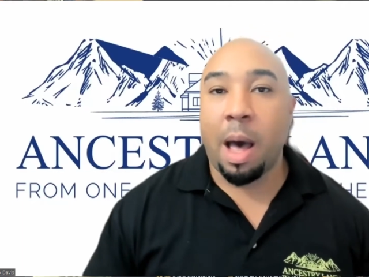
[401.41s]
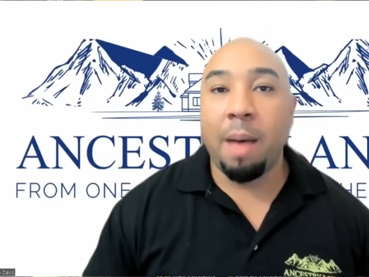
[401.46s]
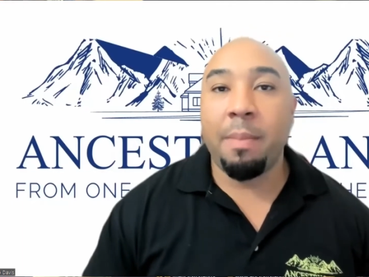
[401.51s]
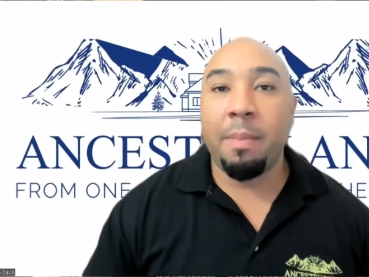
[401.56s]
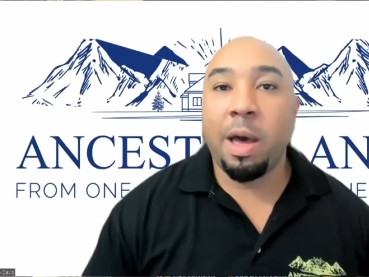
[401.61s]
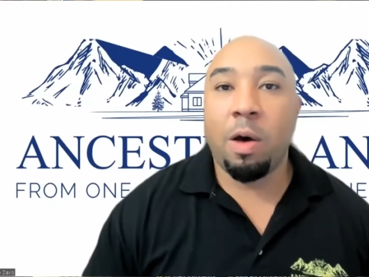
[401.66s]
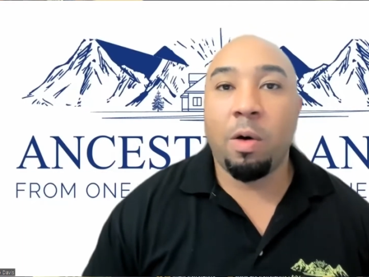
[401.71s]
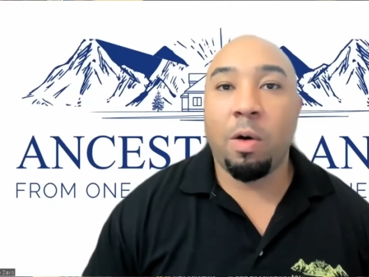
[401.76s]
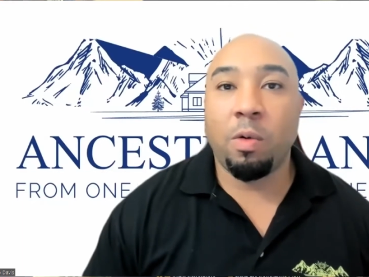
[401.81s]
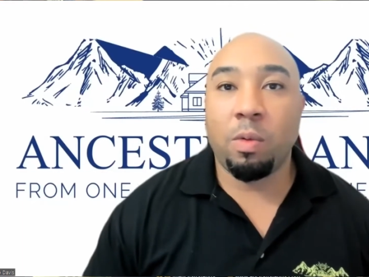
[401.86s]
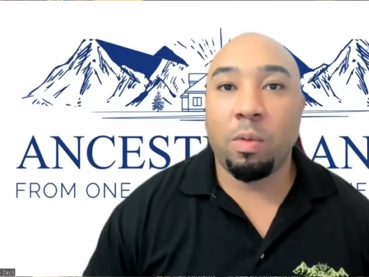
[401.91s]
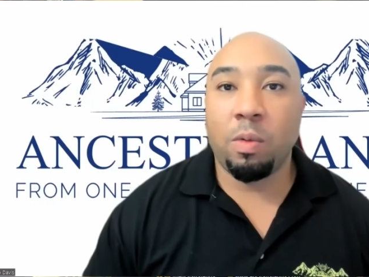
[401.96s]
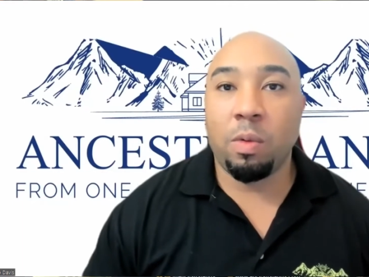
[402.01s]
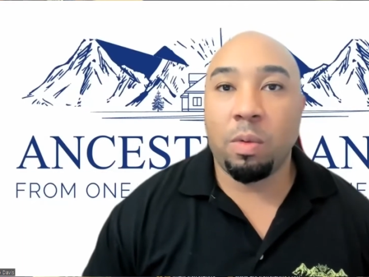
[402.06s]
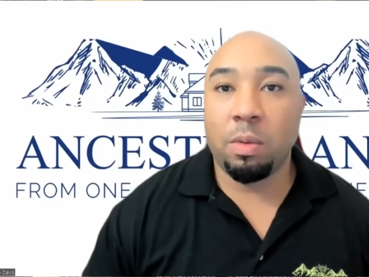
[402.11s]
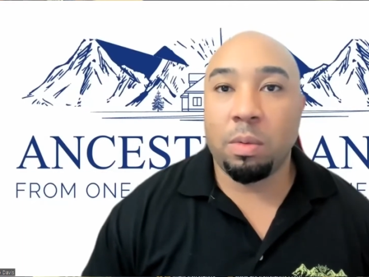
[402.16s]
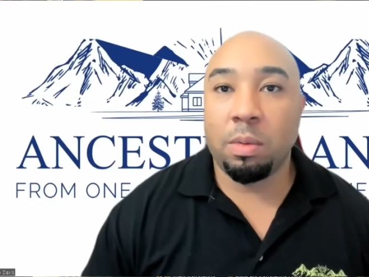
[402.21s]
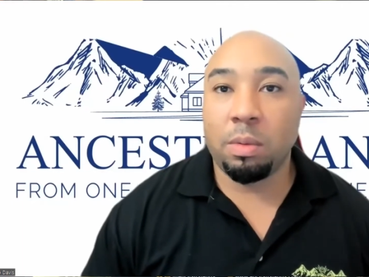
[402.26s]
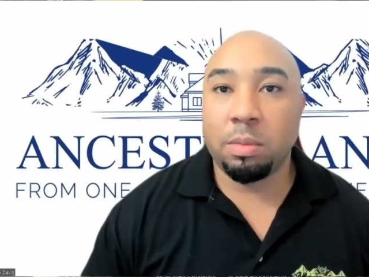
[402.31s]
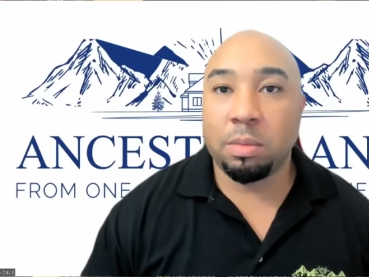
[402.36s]
I'm out
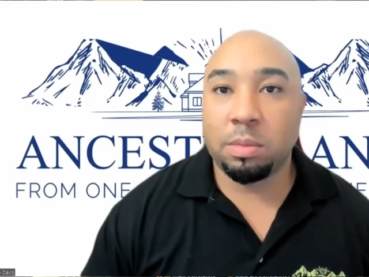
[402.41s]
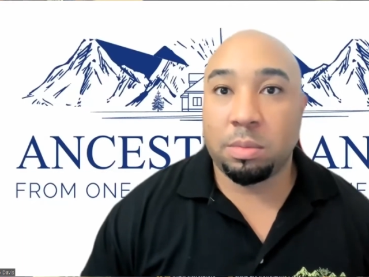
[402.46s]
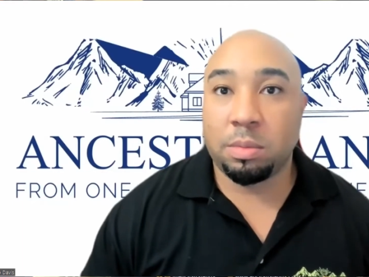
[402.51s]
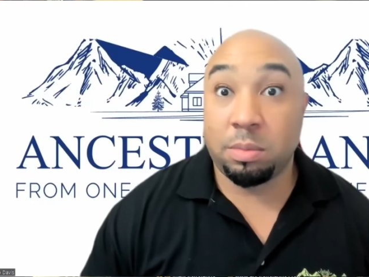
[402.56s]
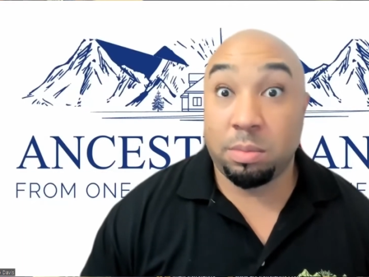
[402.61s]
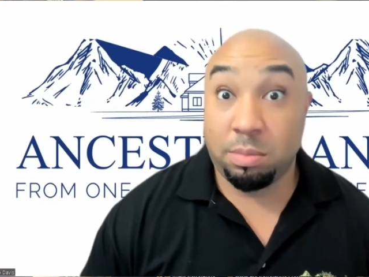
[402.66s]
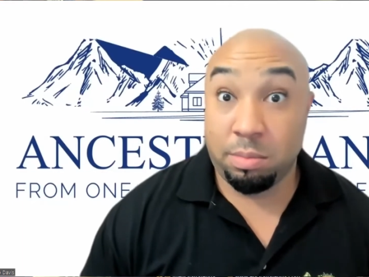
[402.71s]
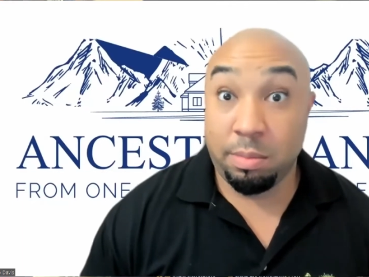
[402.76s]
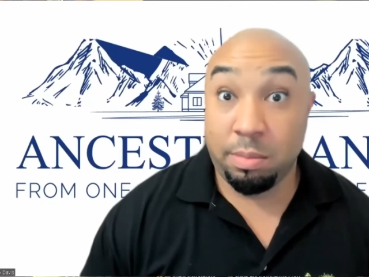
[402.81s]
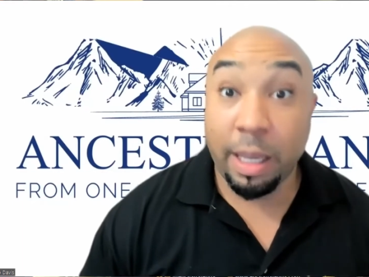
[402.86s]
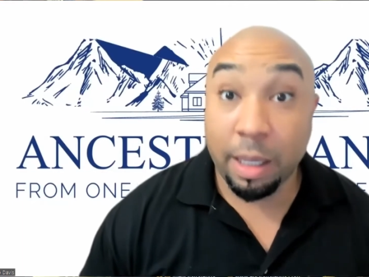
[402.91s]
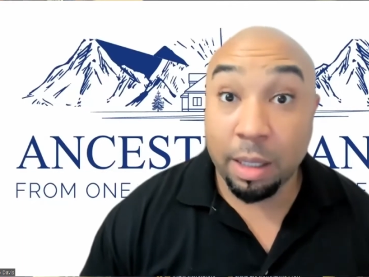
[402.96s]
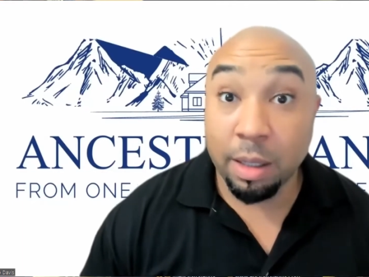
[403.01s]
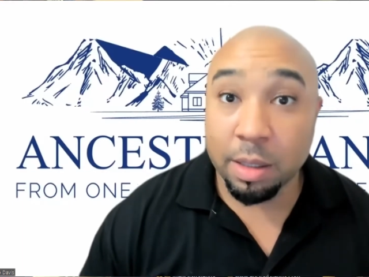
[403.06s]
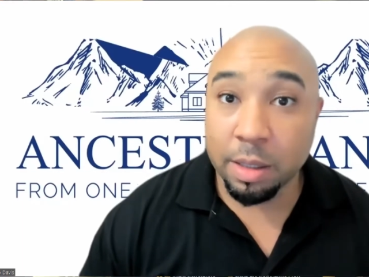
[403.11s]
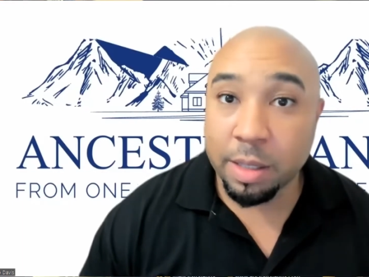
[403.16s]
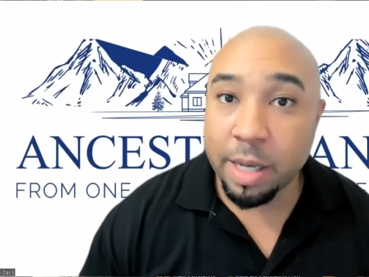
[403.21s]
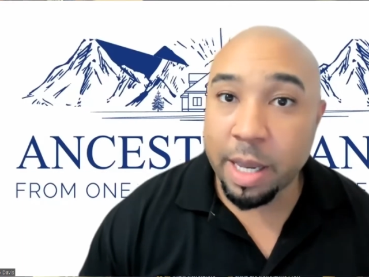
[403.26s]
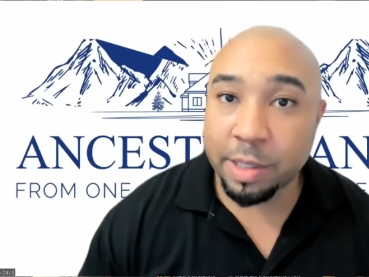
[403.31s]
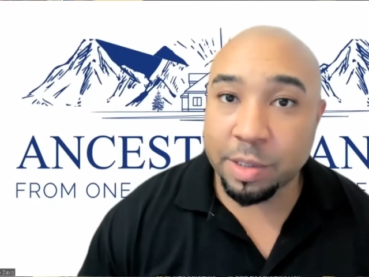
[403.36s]
making
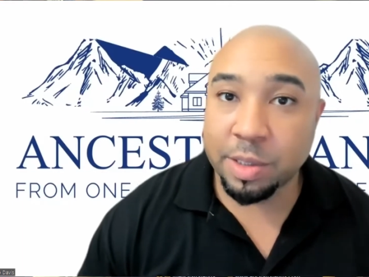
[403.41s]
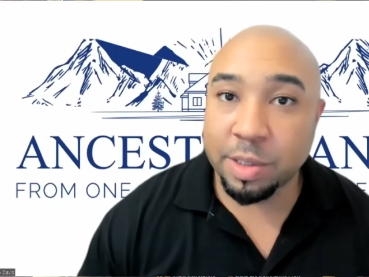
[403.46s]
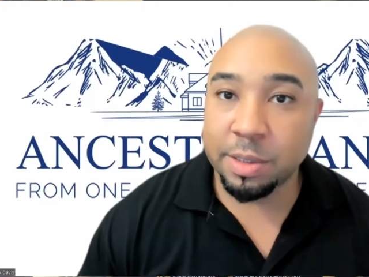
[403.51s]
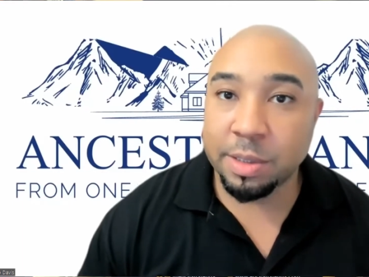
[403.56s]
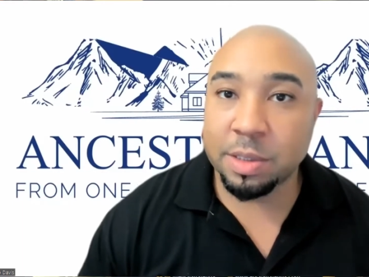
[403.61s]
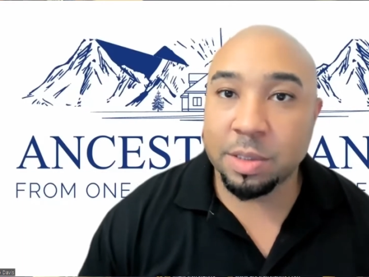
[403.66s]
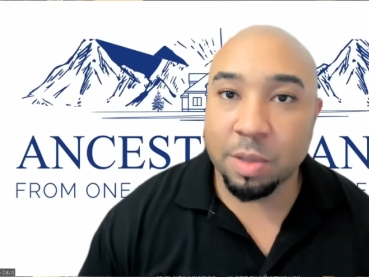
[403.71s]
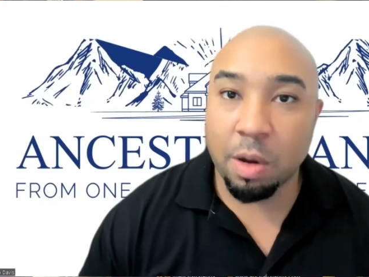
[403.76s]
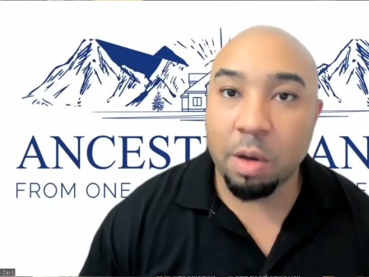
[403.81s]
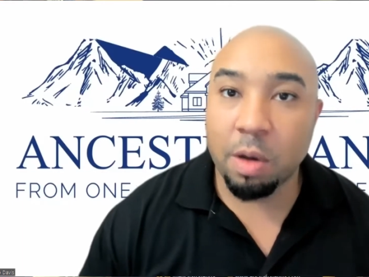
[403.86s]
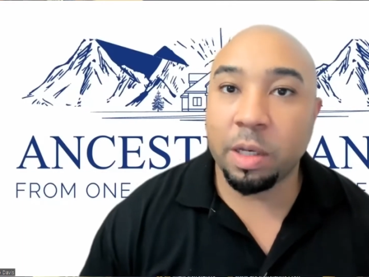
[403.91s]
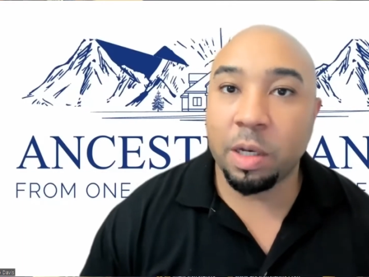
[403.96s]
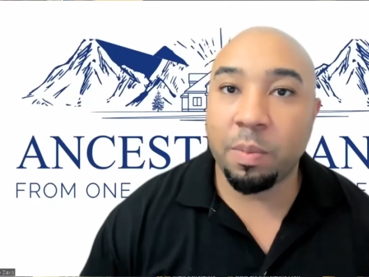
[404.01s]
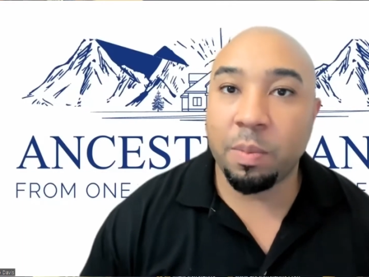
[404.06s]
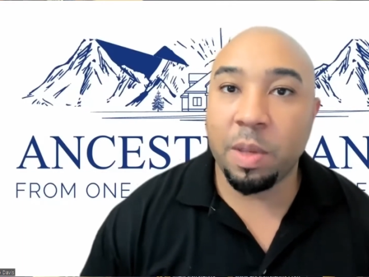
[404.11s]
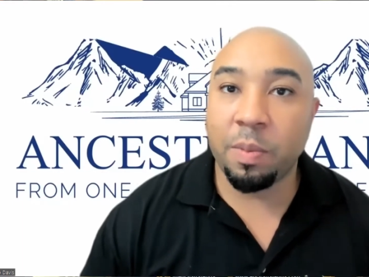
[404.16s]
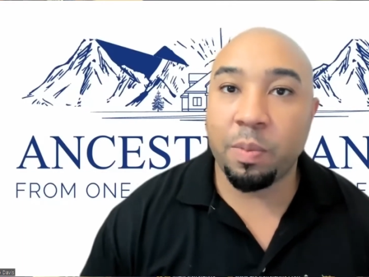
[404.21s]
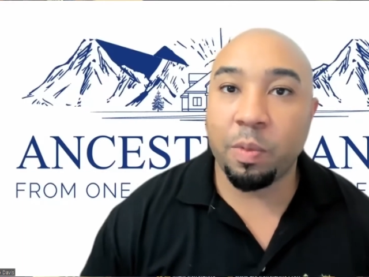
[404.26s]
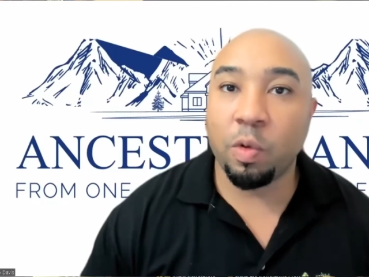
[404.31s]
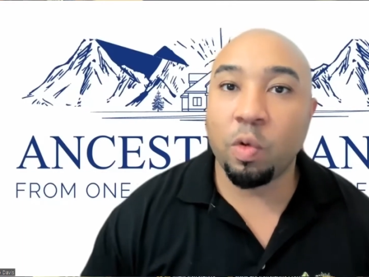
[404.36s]
connections, talking to
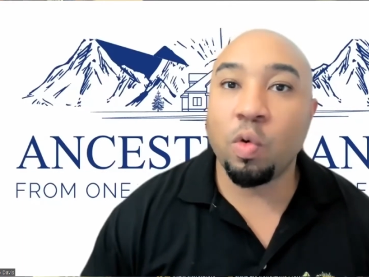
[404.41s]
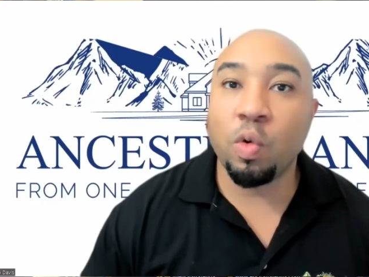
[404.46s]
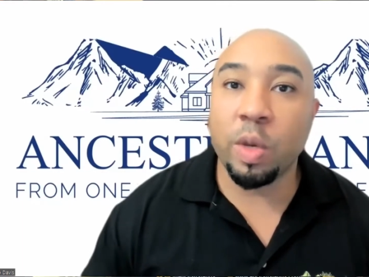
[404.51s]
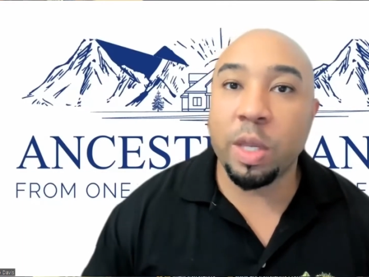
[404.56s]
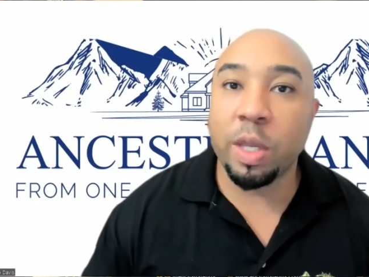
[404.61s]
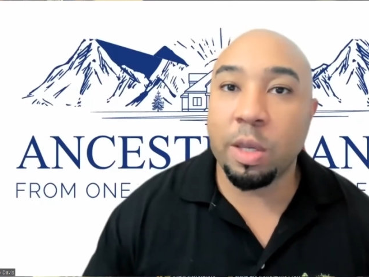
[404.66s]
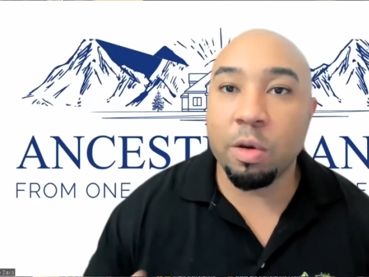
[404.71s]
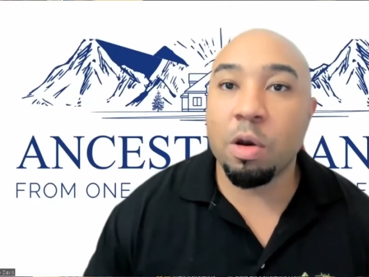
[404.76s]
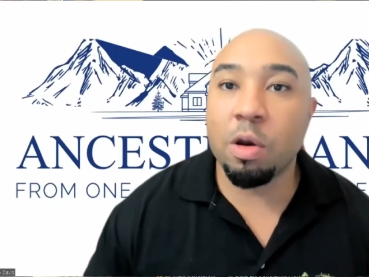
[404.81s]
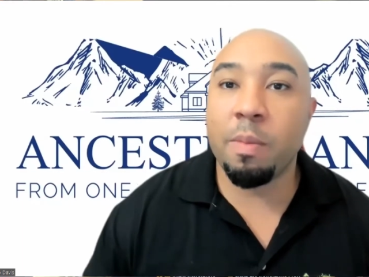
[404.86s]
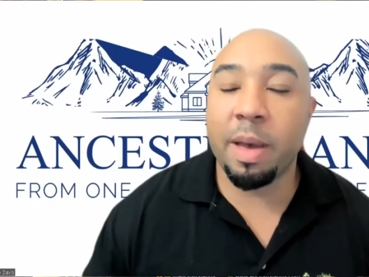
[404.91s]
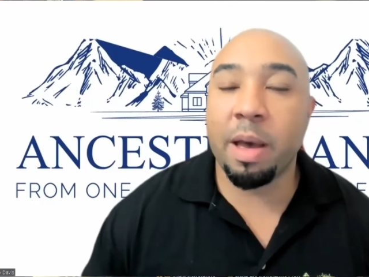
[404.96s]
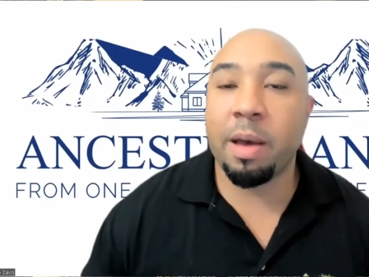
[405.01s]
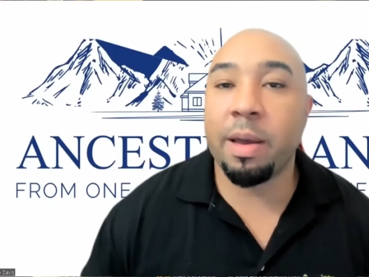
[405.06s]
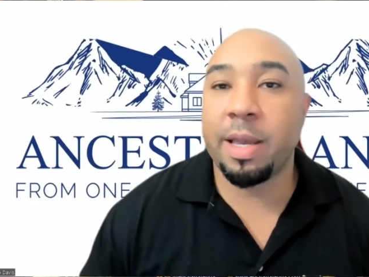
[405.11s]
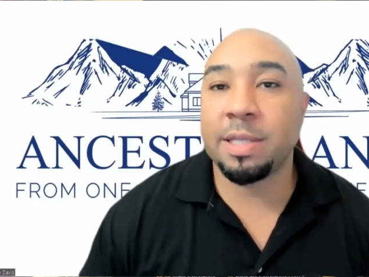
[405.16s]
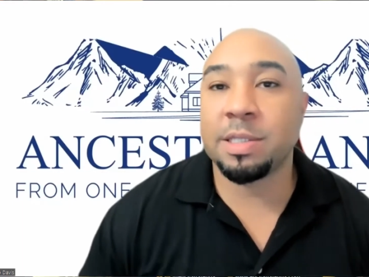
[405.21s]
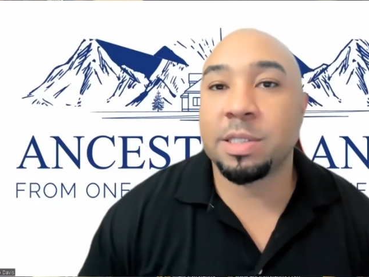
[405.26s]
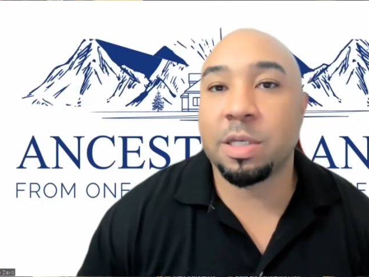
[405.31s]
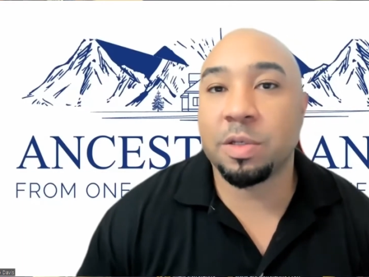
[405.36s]
people who hear
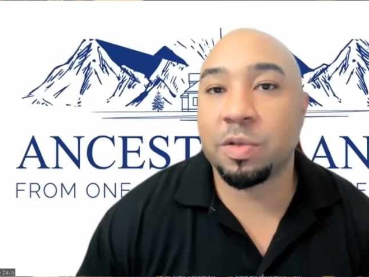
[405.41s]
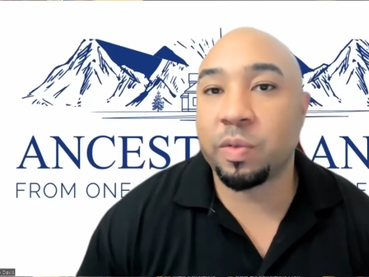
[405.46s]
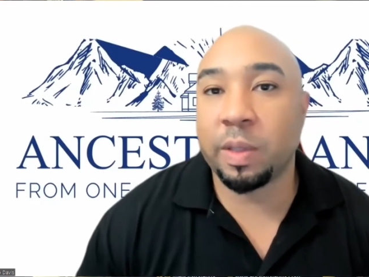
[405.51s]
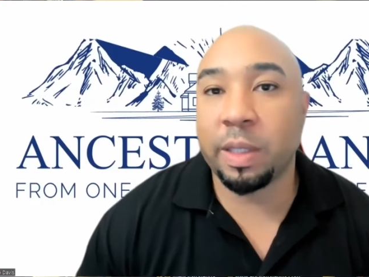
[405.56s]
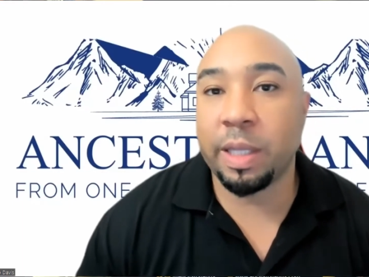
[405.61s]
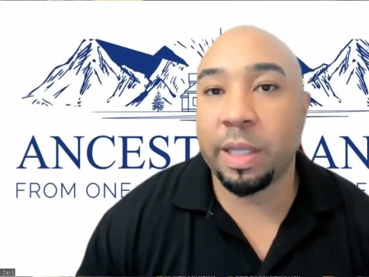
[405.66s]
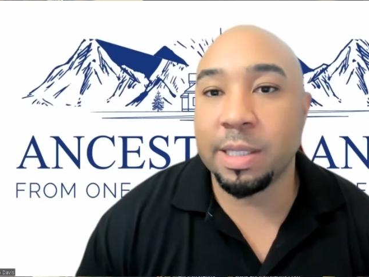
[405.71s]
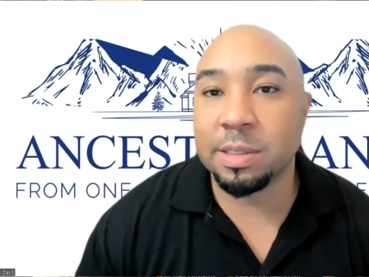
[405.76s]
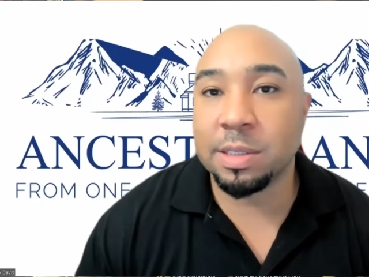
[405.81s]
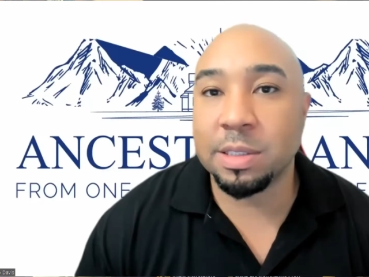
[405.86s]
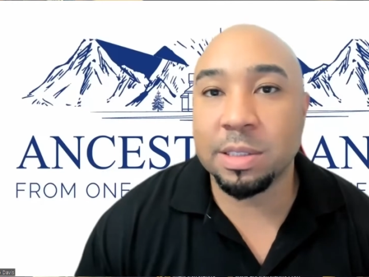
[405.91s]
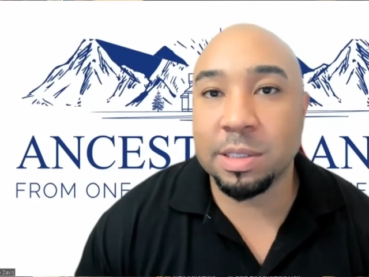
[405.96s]
about Ancestry Lands.